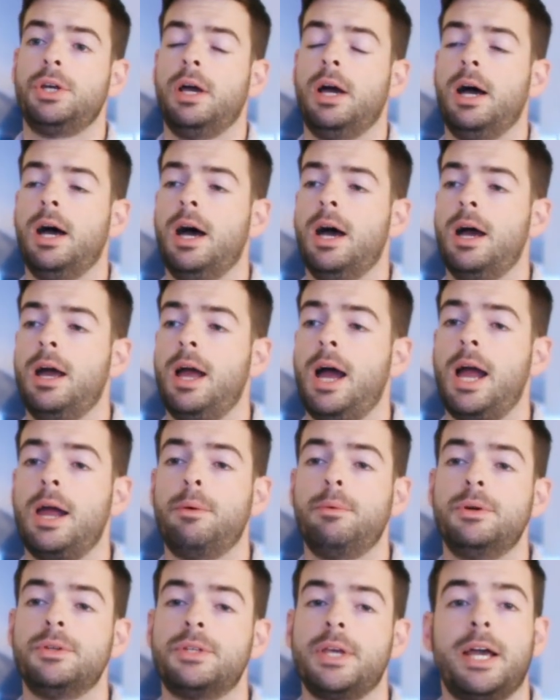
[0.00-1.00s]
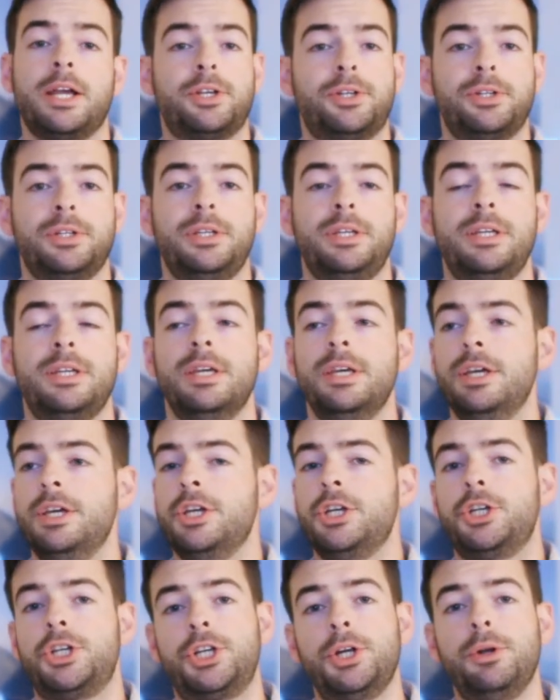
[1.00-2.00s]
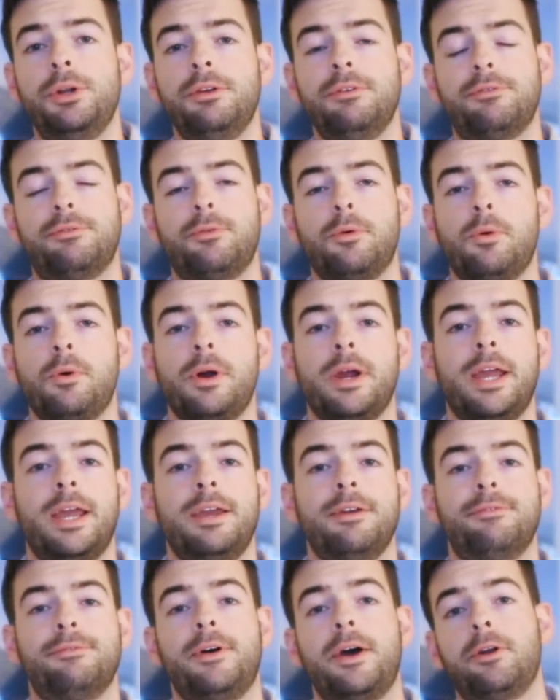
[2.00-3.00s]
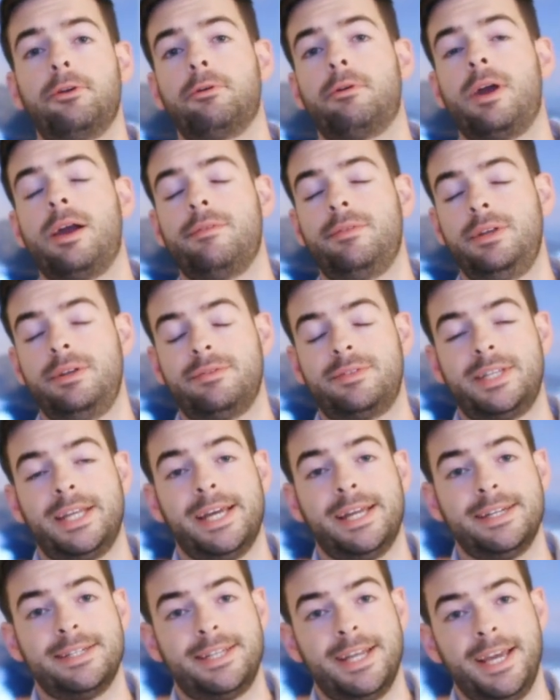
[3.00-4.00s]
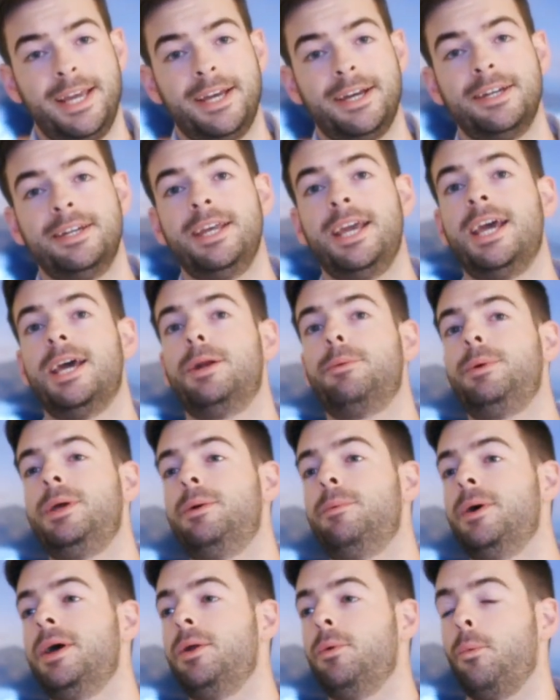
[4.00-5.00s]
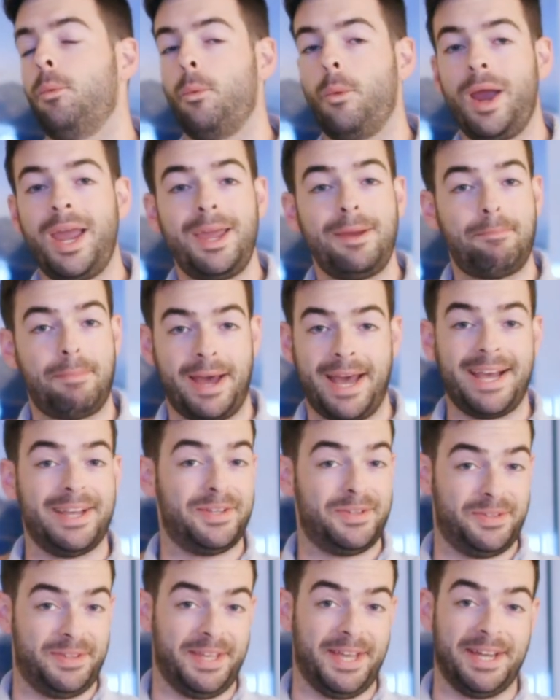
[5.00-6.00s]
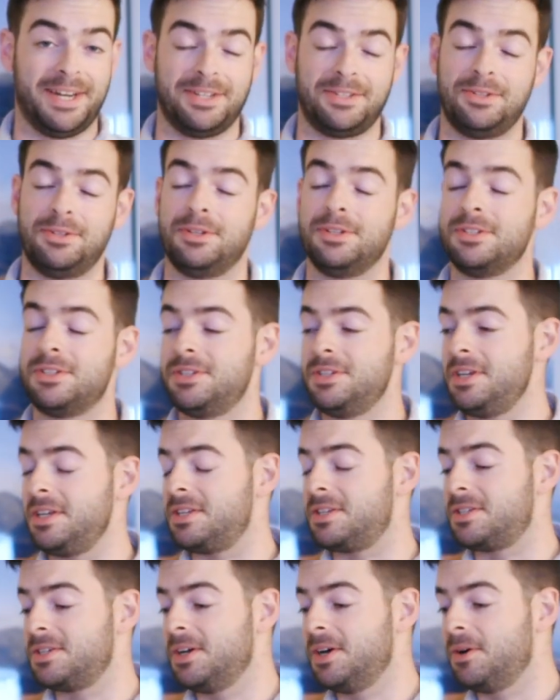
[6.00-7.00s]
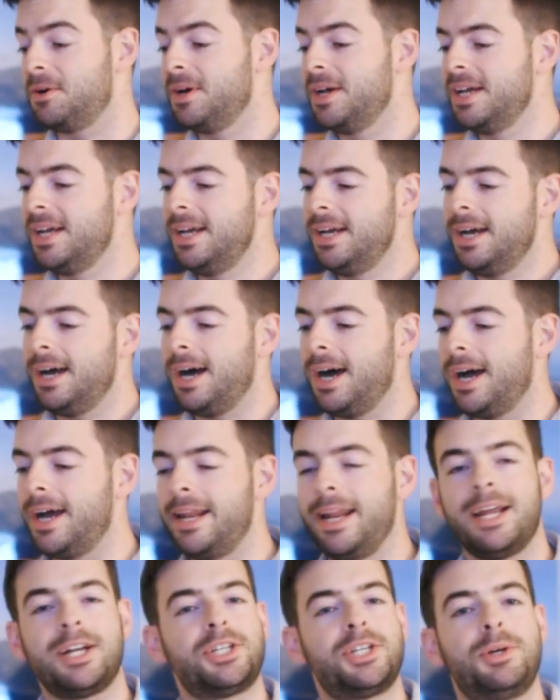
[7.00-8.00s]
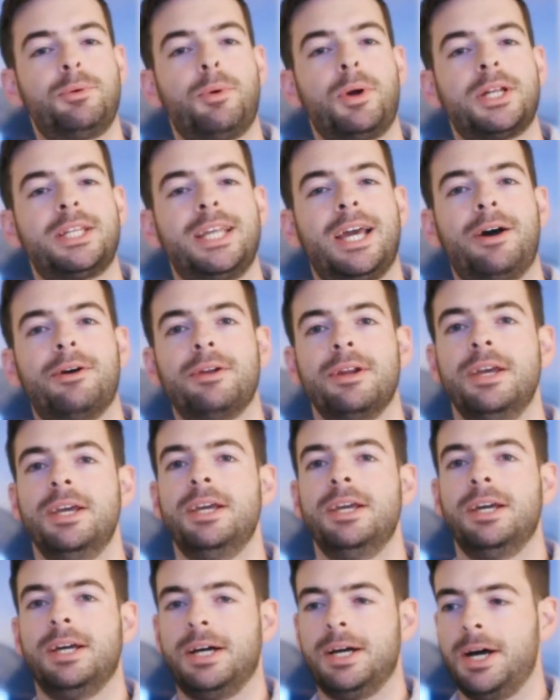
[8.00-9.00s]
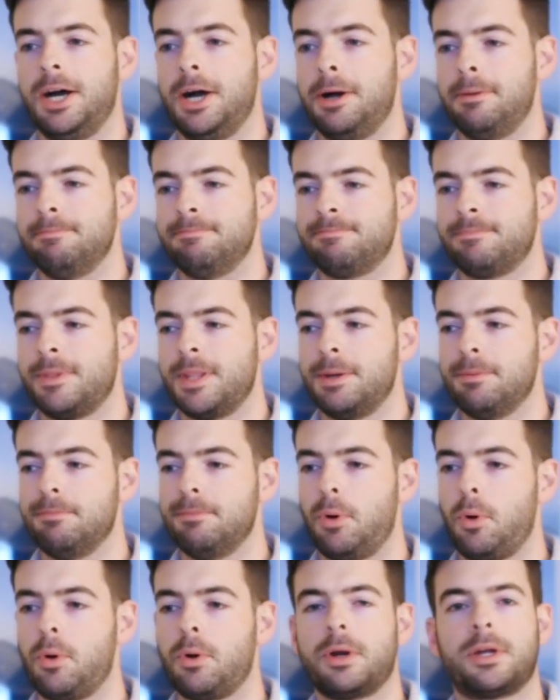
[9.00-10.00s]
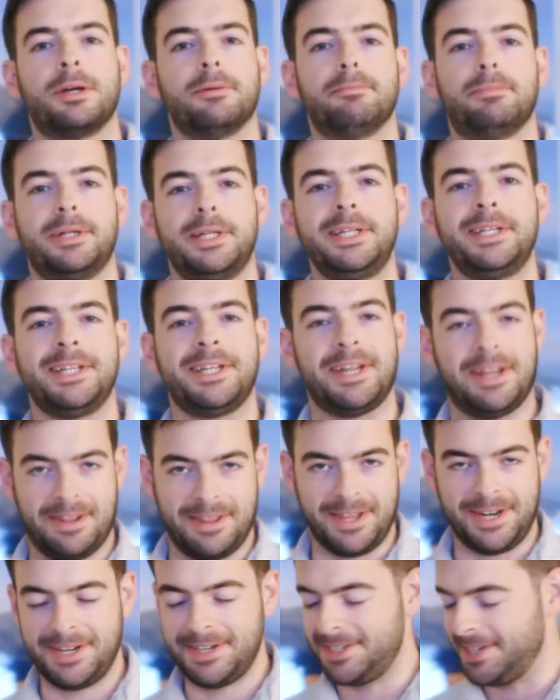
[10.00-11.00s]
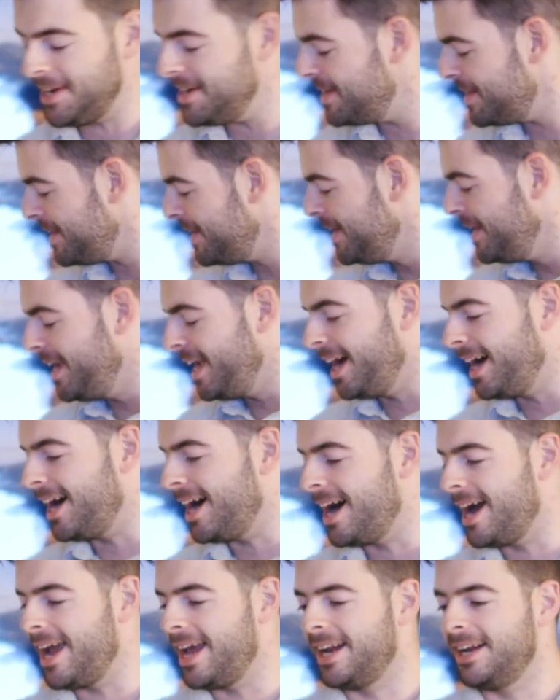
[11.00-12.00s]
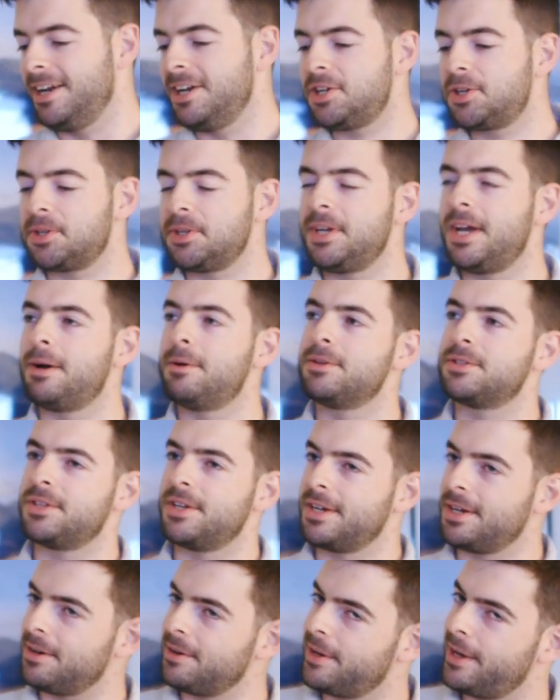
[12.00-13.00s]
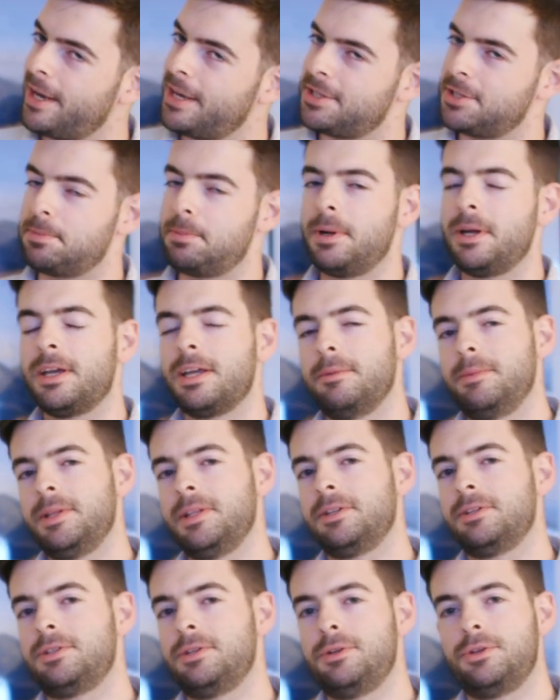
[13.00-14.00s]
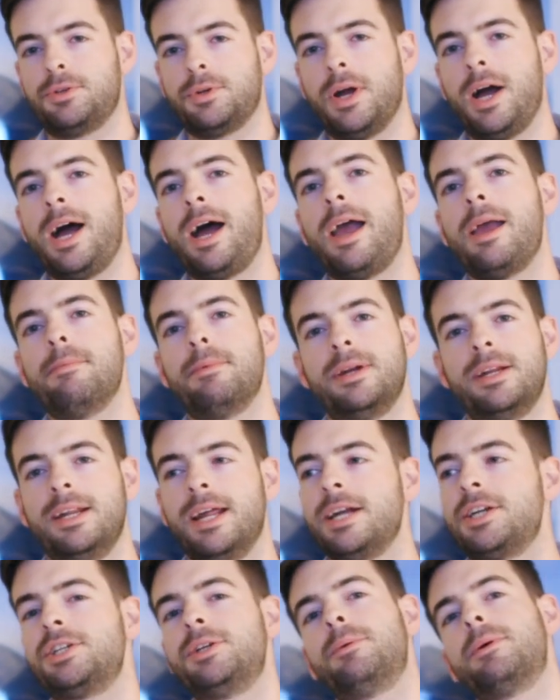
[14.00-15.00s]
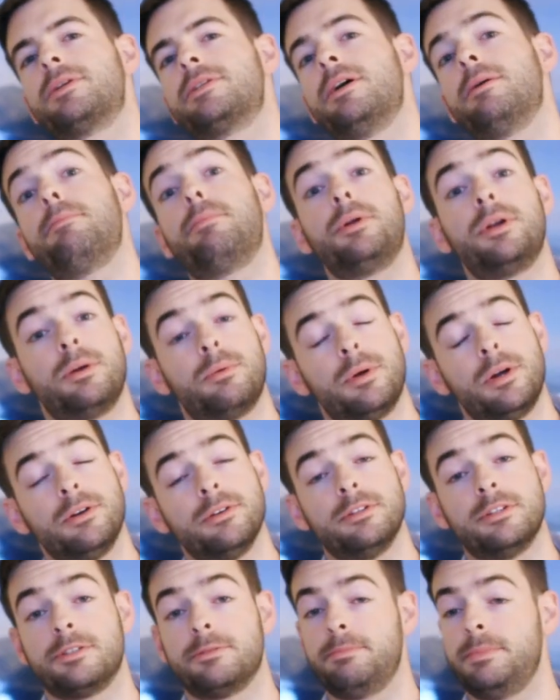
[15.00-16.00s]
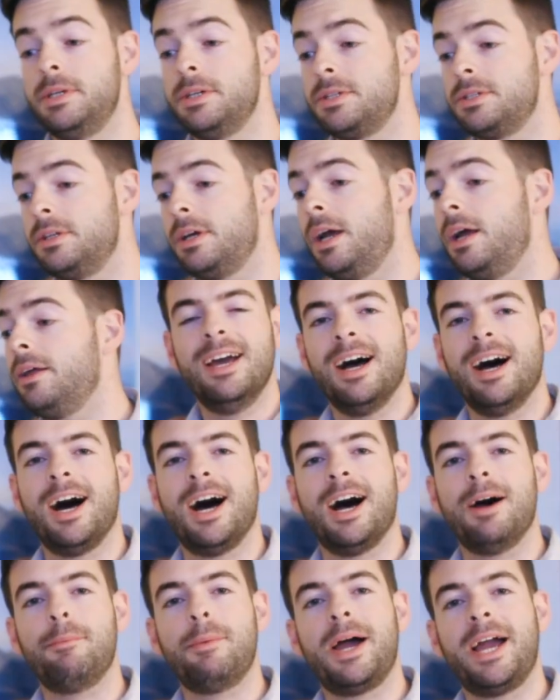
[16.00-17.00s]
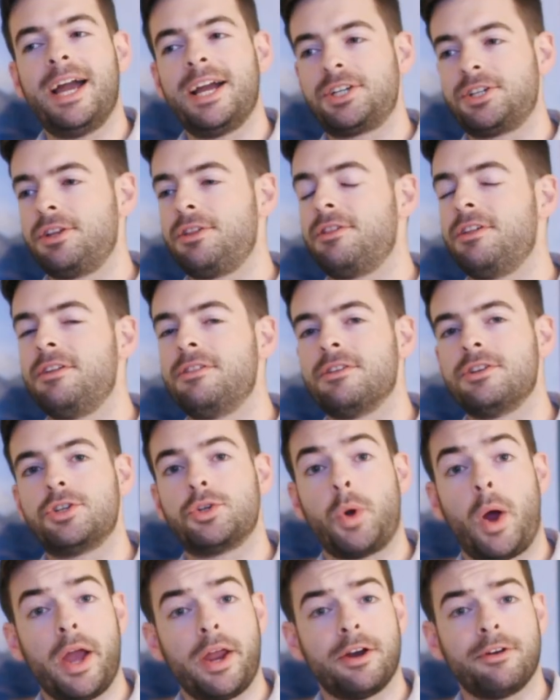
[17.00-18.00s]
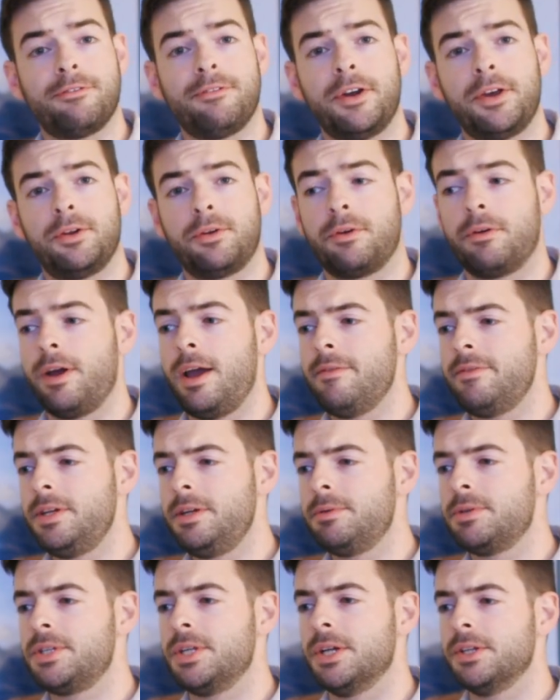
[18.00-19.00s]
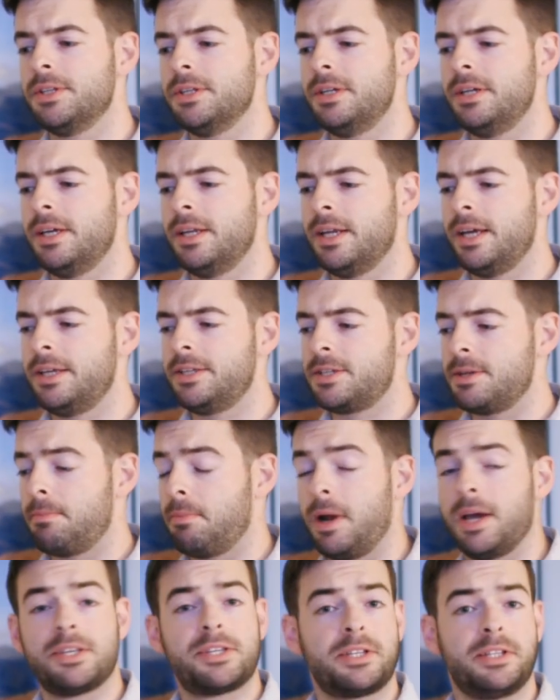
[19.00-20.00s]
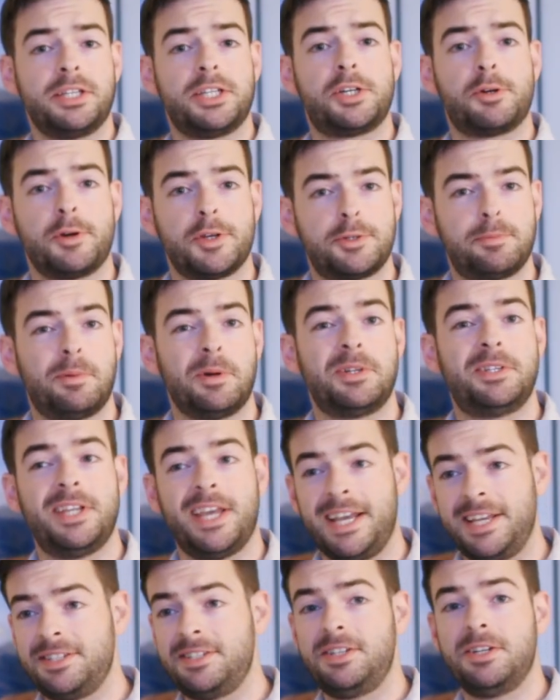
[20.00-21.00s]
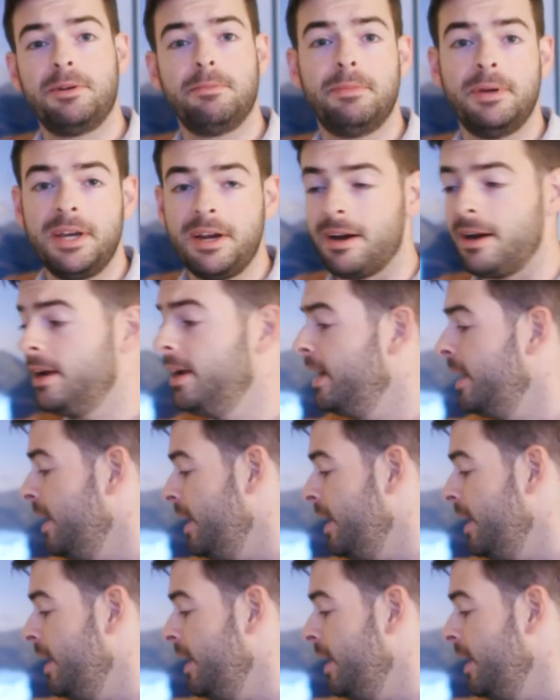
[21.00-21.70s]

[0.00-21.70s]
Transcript: Uh, I was actually shooting for a final gravity of 1010 and we went way past that as you could see. So uh, it actually worked out um, more completely than intended. Uh, and initially I was like, okay, this is probably gonna be a little too dry, but it actually works out pretty well in this beer style. Um, I actually think the drier final gravity resulted in a surprisingly crisper, tastier beer.